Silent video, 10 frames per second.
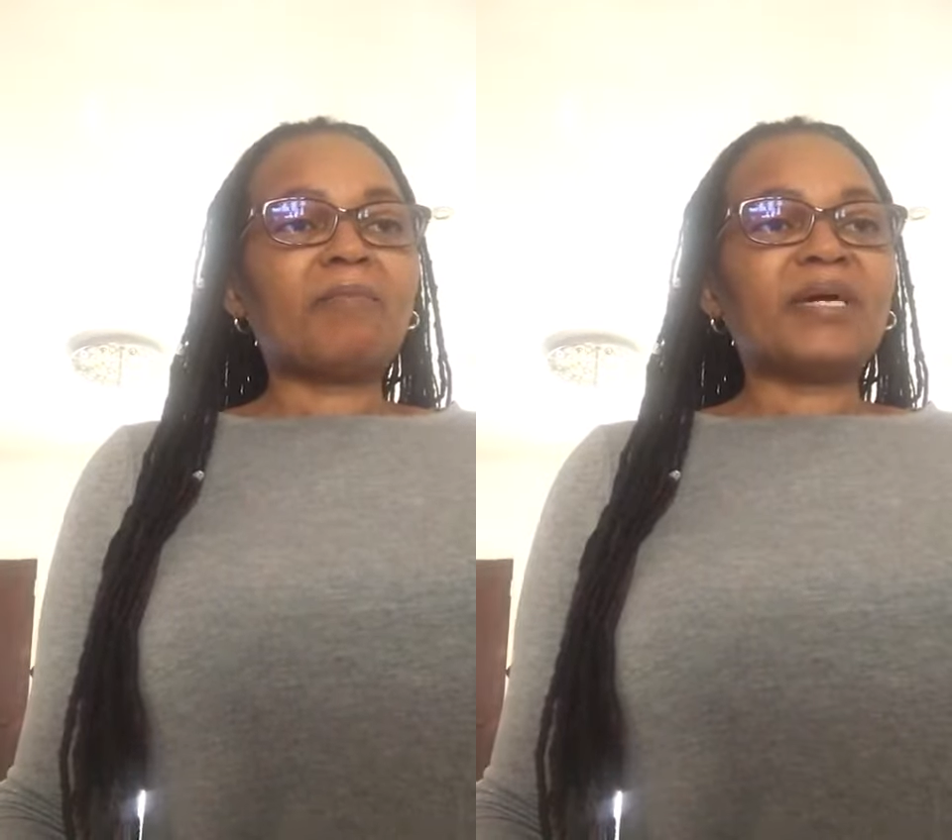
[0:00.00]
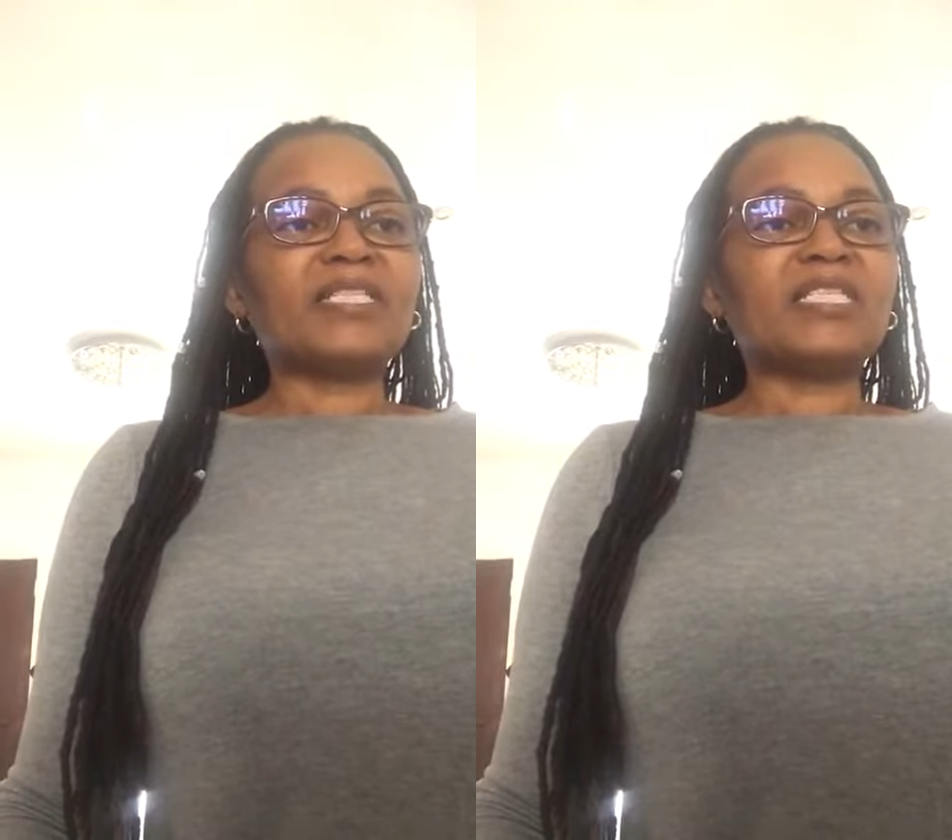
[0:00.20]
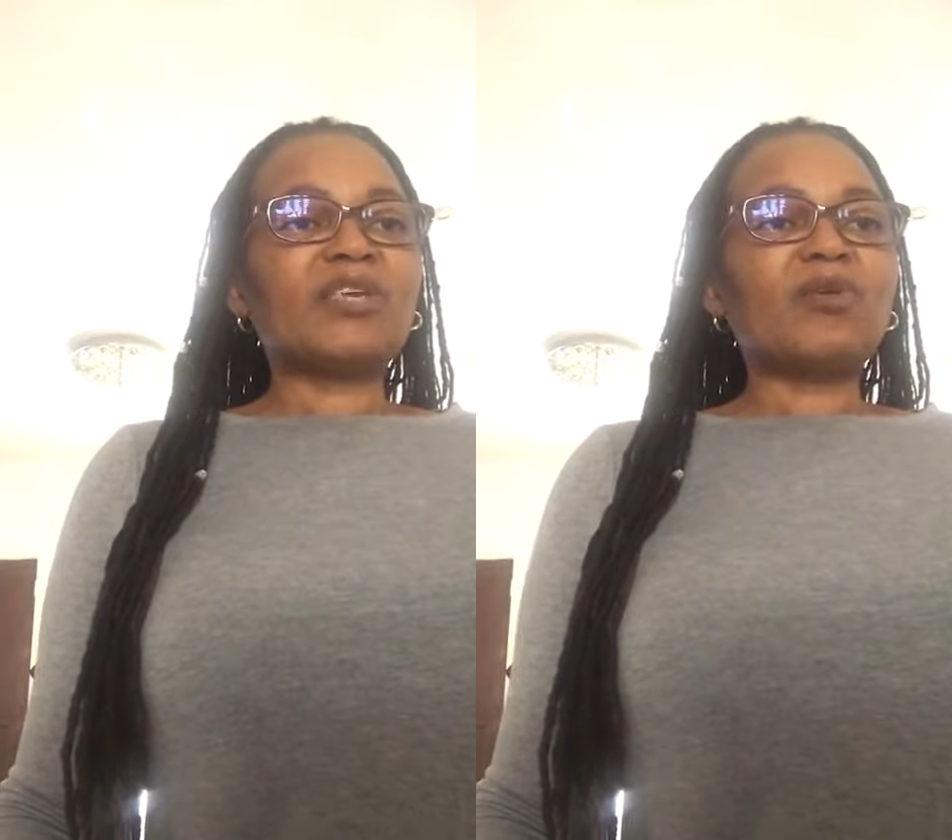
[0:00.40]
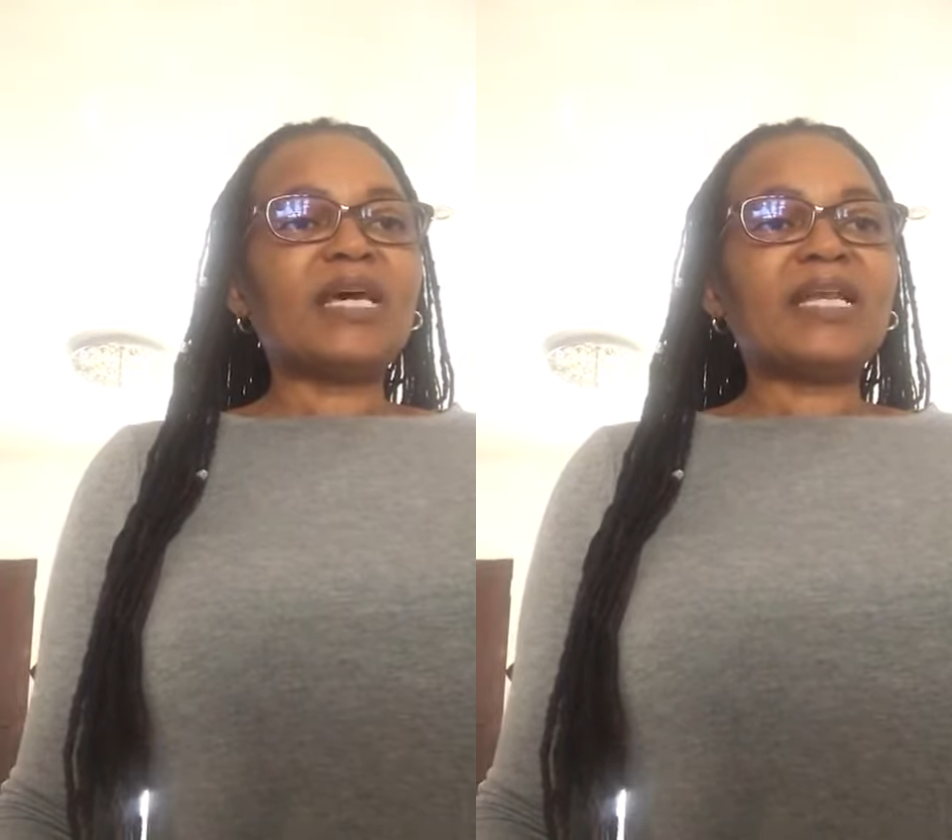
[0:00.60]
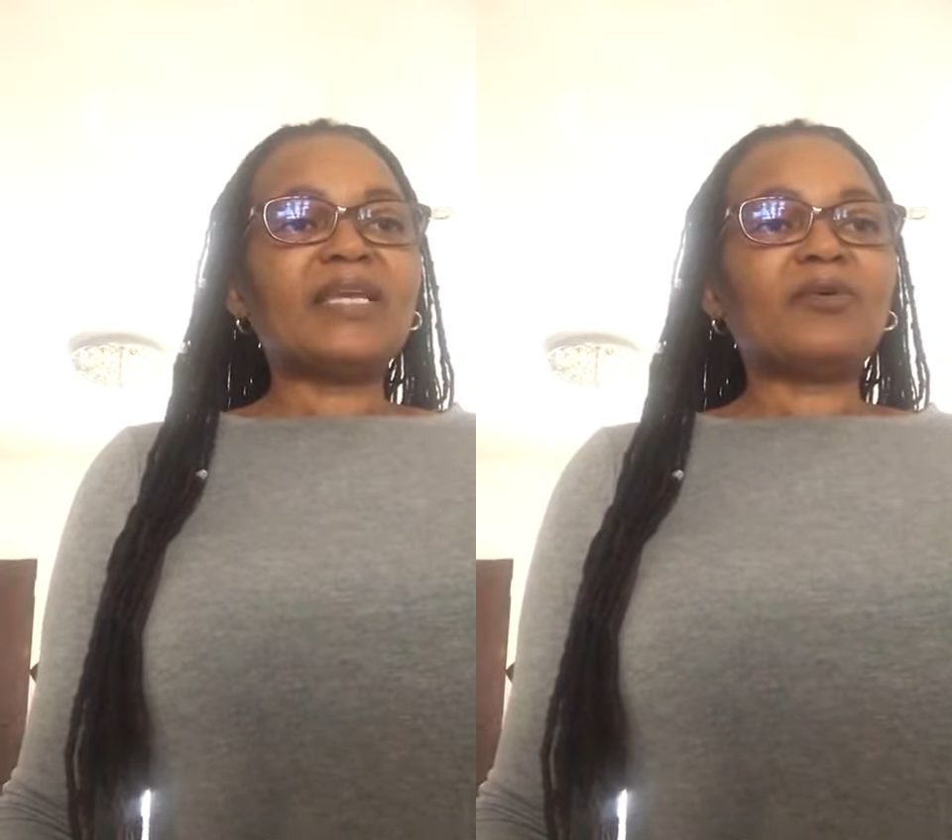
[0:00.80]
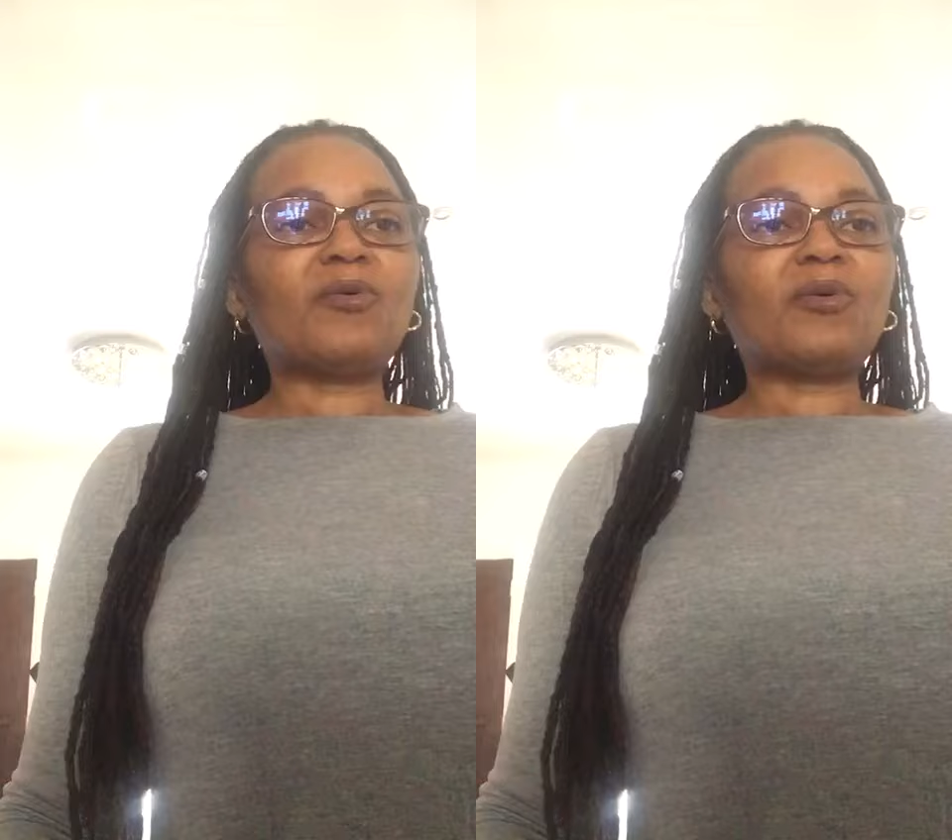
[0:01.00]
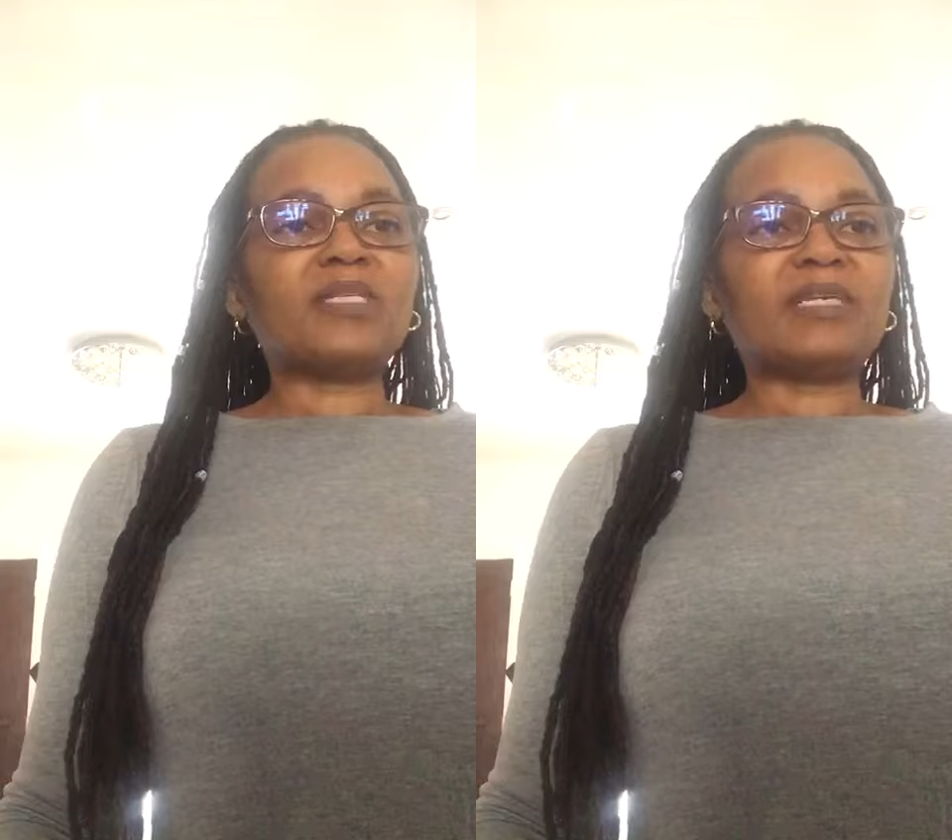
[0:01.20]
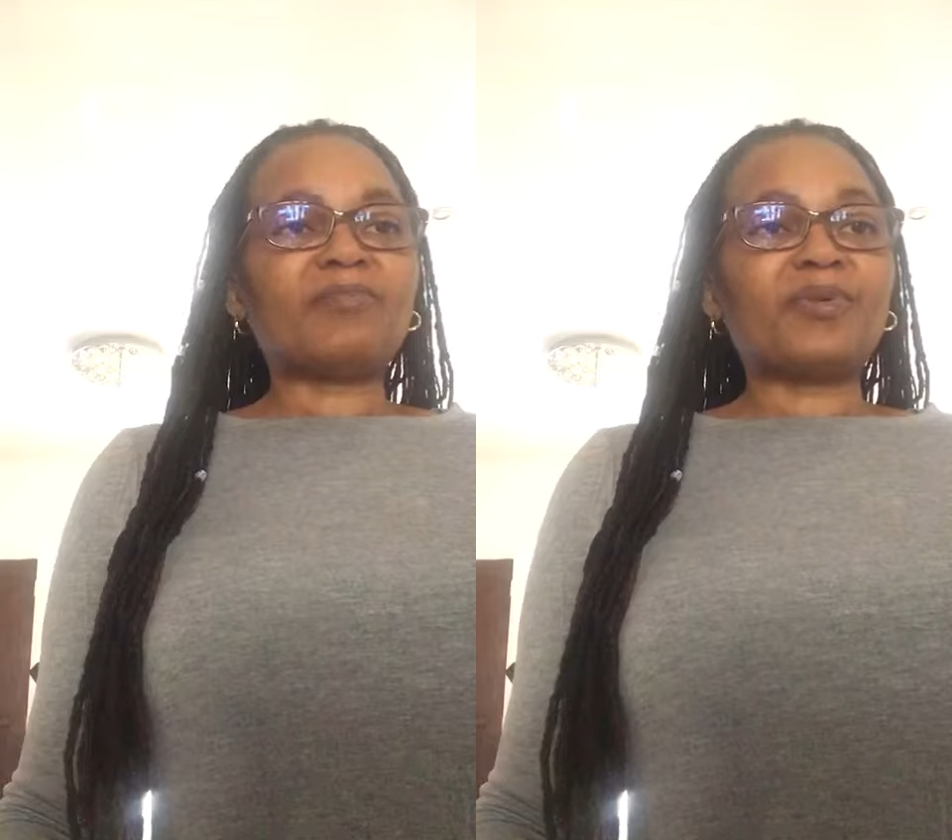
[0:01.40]
particularly
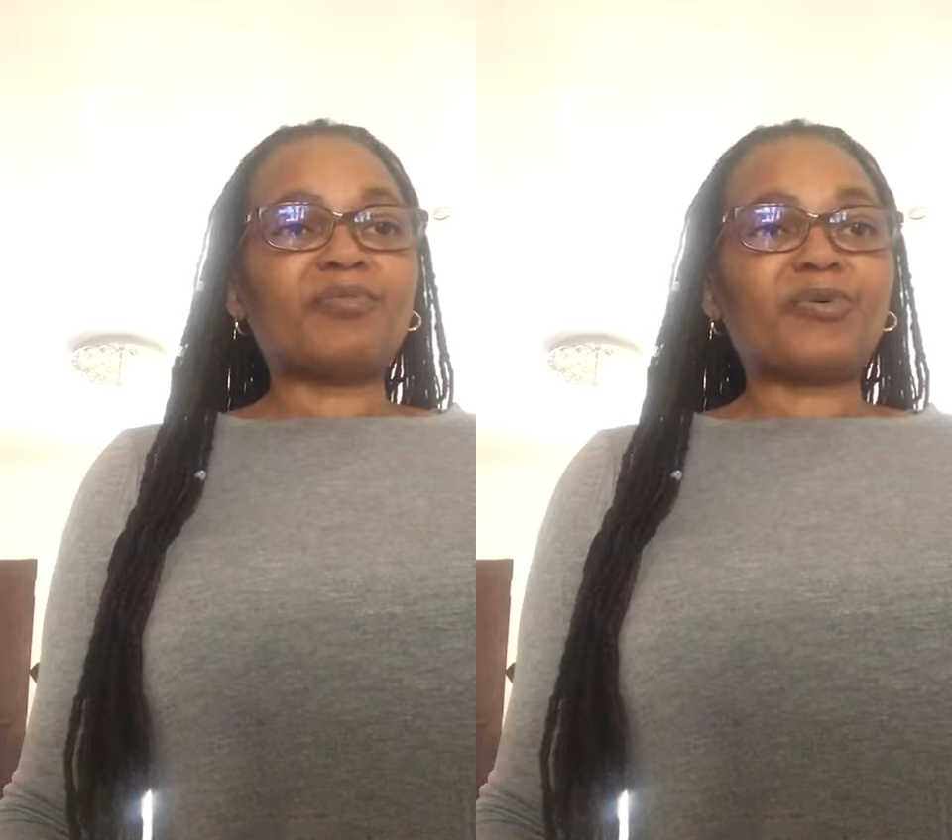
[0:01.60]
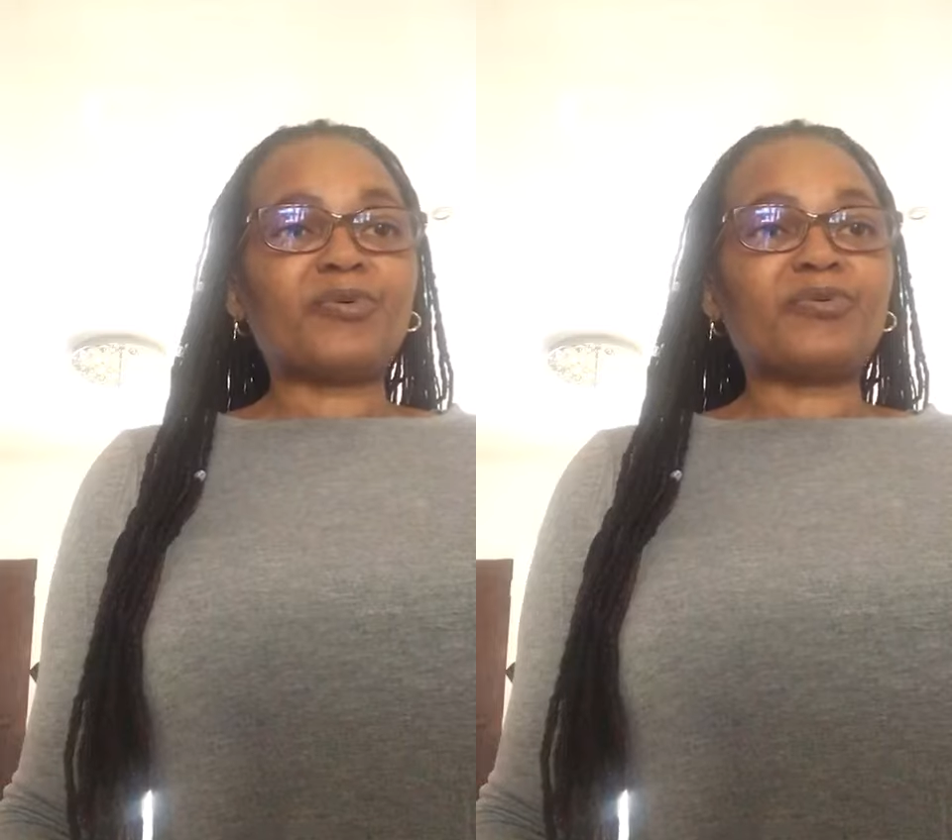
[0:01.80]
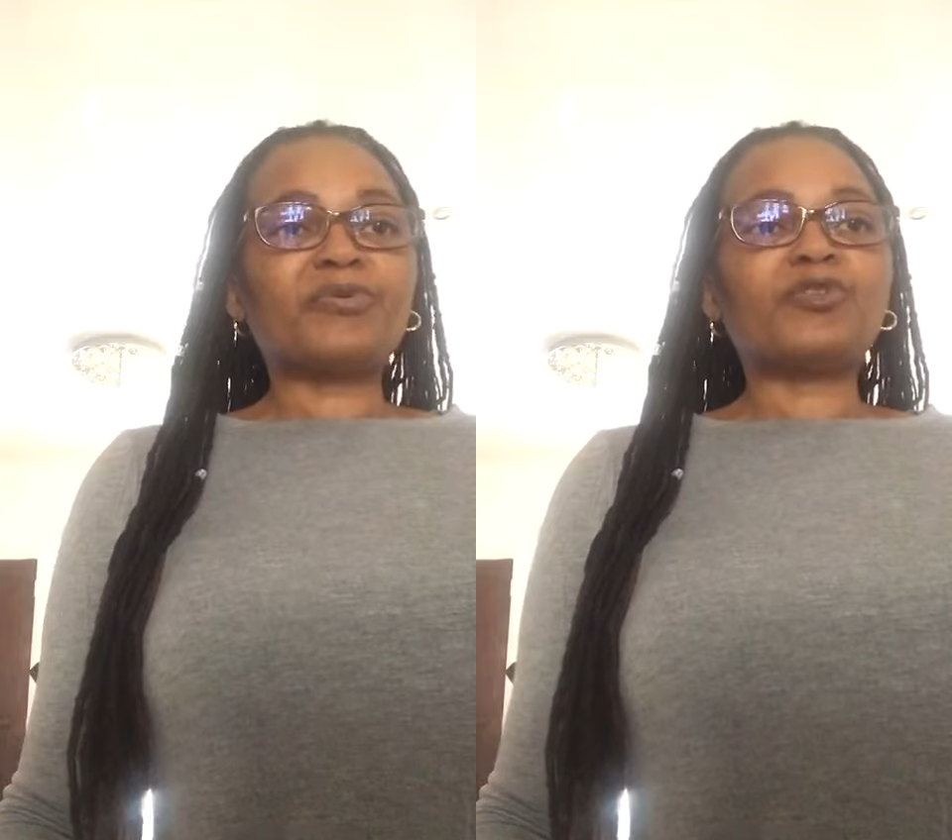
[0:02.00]
older people,